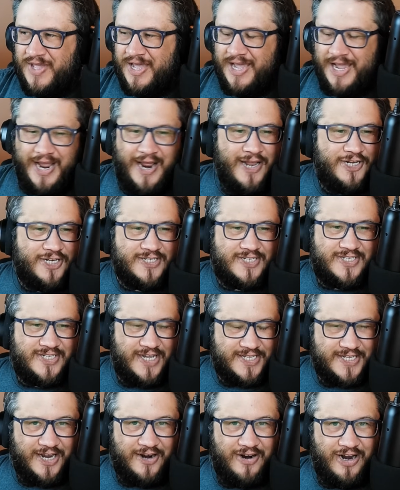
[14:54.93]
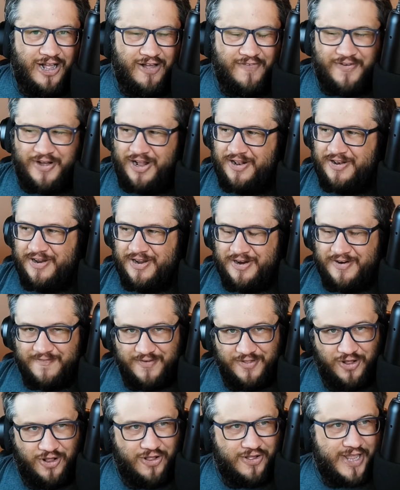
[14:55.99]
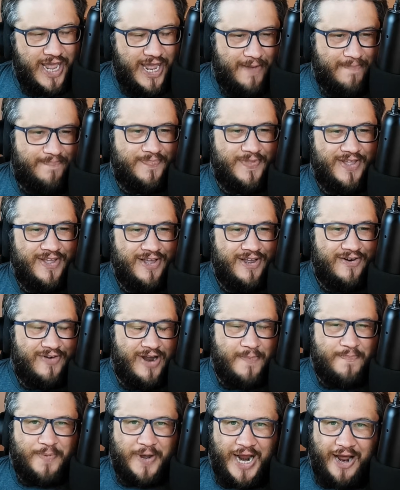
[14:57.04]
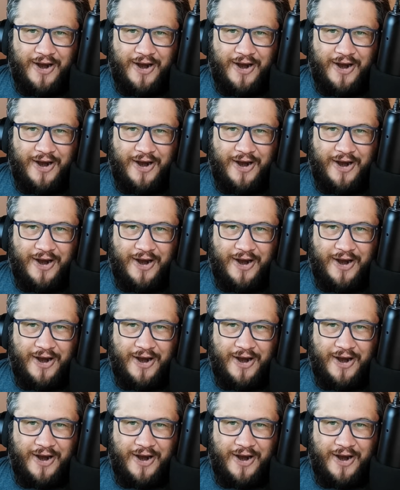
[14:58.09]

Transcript: And it just sits under Hell Vault for the whole game, right? But out